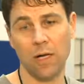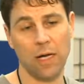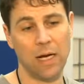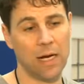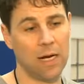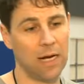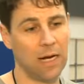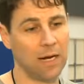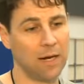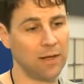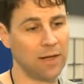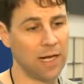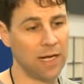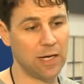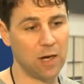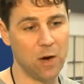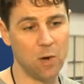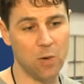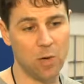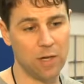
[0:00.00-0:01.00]
and they
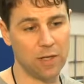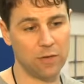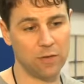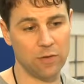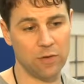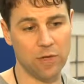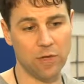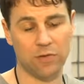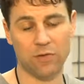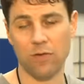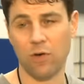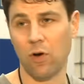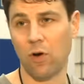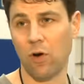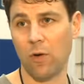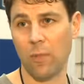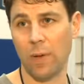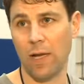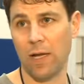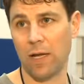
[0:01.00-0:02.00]
go into this
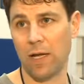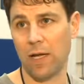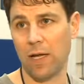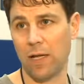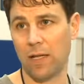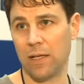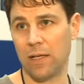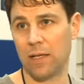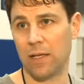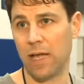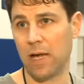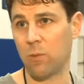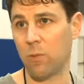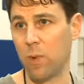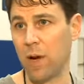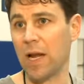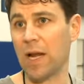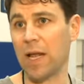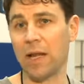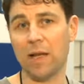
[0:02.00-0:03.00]
tournament and they
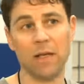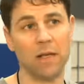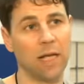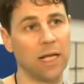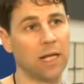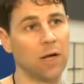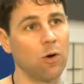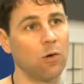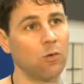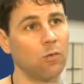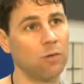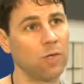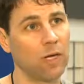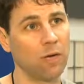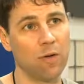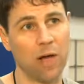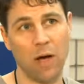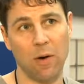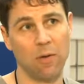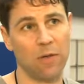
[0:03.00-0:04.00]
win it, and they go,
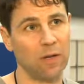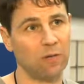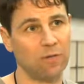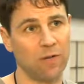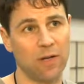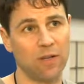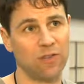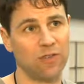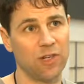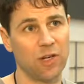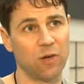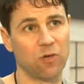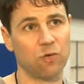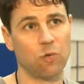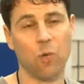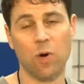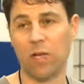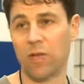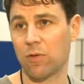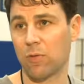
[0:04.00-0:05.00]
now they finish the year
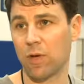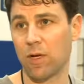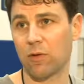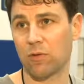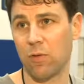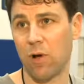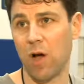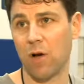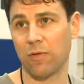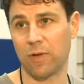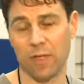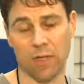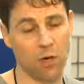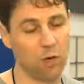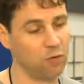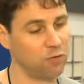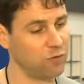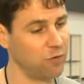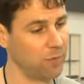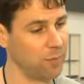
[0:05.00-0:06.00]
23-12, and it
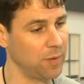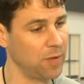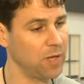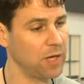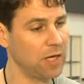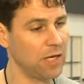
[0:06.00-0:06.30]
goes from,